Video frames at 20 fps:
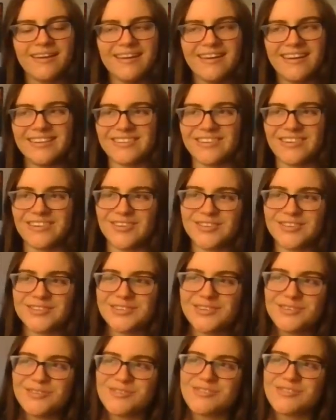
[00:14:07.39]
And
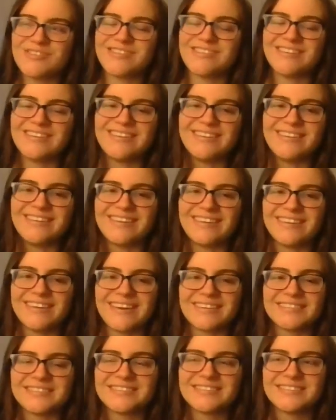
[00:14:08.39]
also she
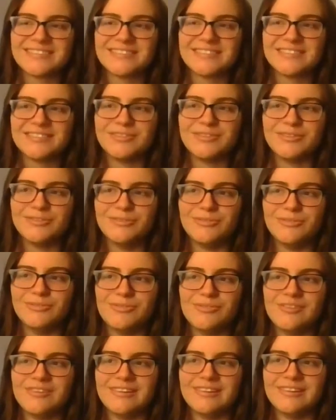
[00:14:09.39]
gets
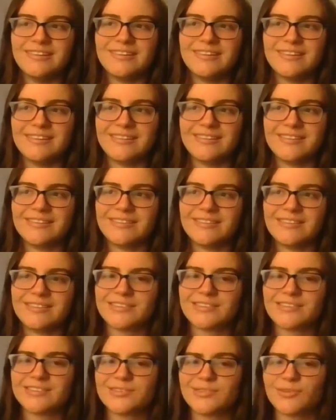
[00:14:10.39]
to
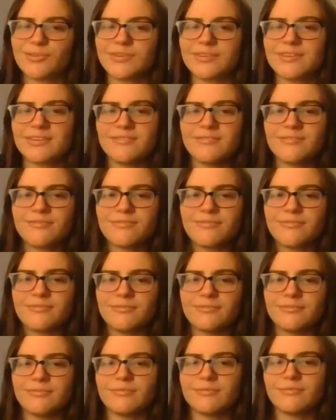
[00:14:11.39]
sort
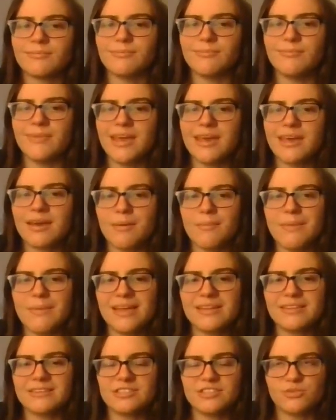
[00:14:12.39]
of make
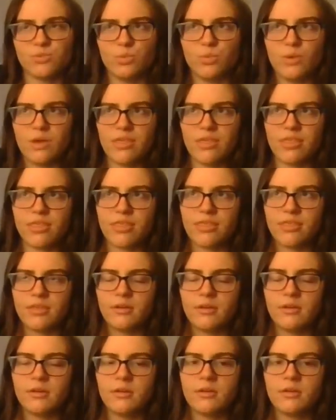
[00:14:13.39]
amends with
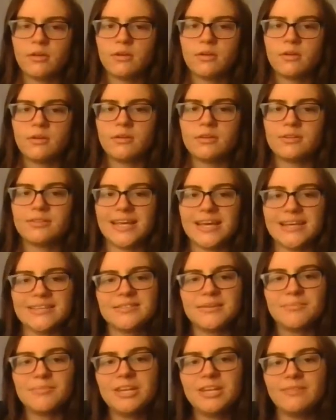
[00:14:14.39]

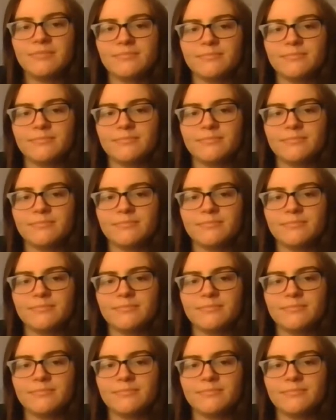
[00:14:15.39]
Testament,